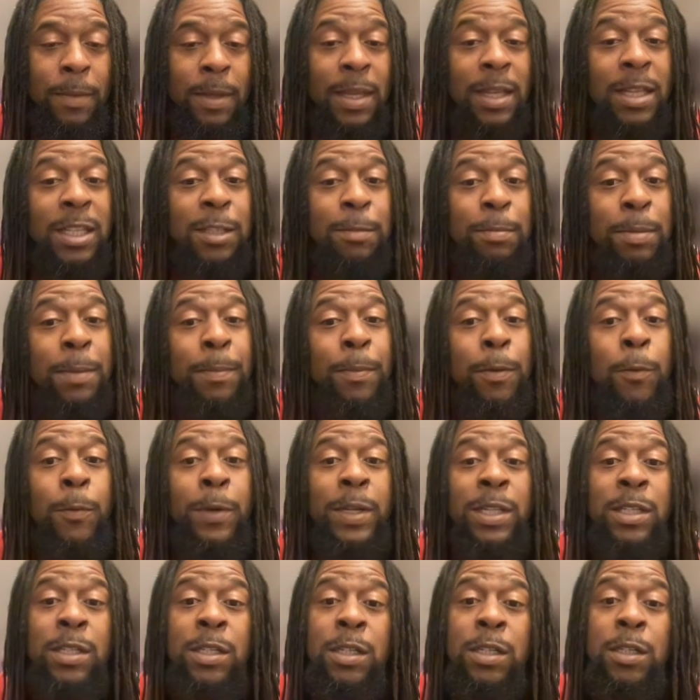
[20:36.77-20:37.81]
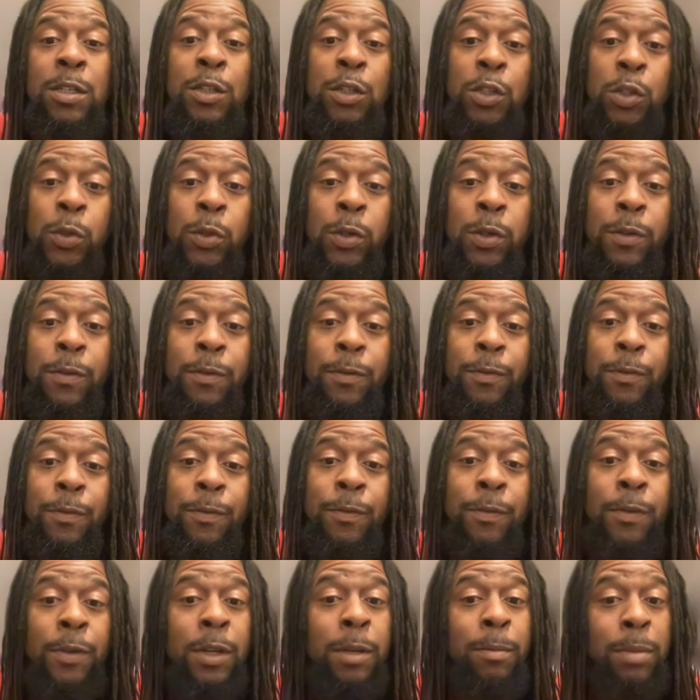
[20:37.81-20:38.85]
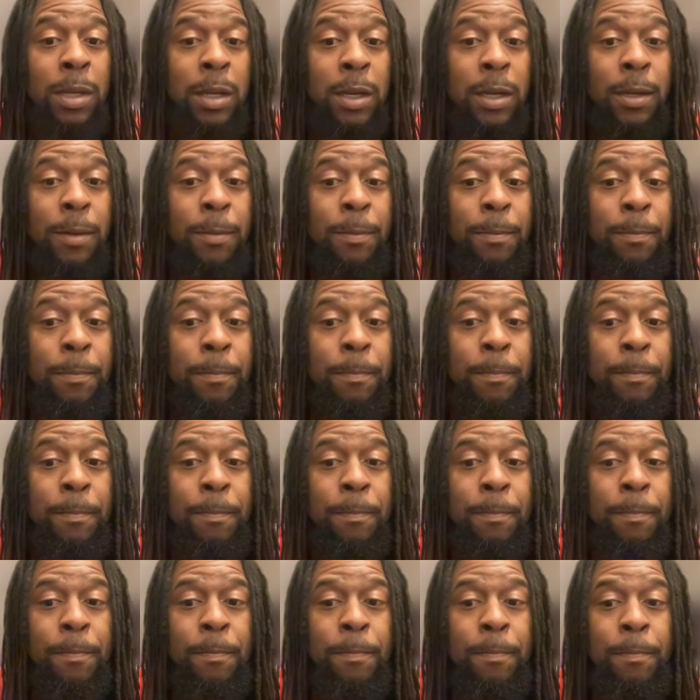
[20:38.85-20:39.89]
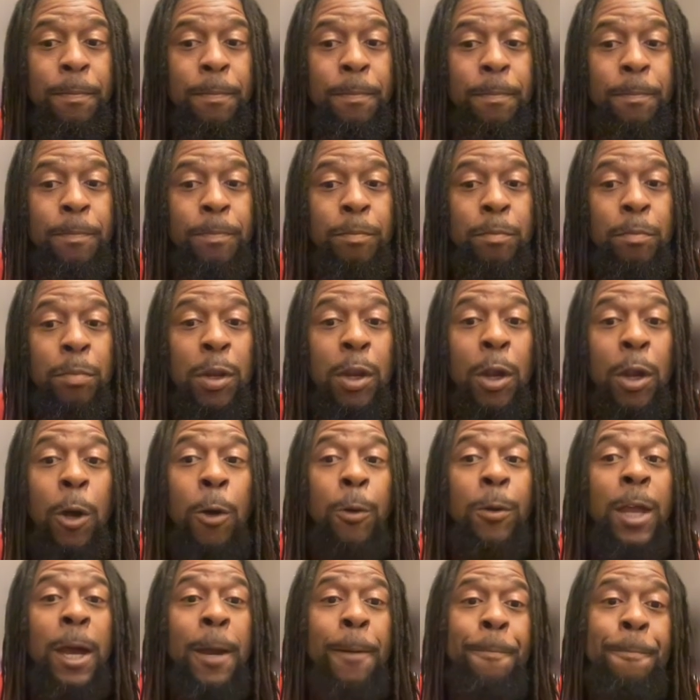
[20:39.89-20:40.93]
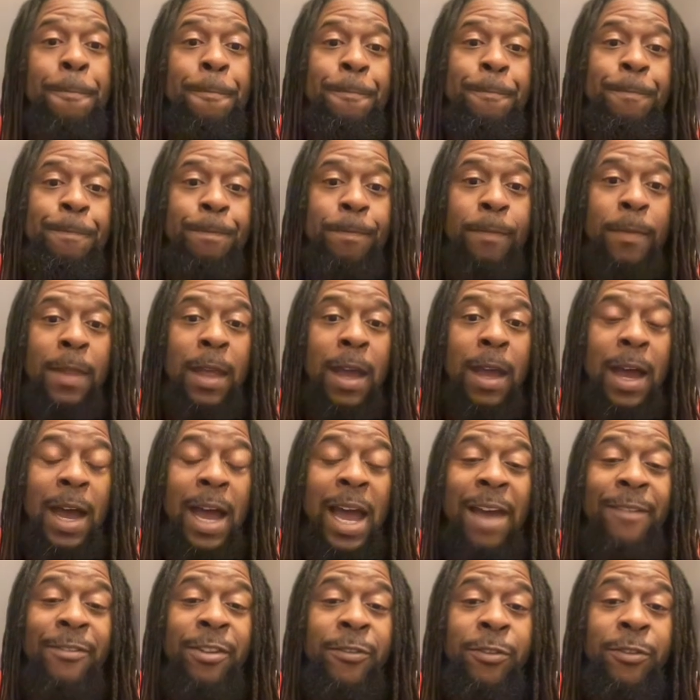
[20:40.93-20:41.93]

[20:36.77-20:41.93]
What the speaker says: Hence, people went to Yeshua for the blood. But hold up, I have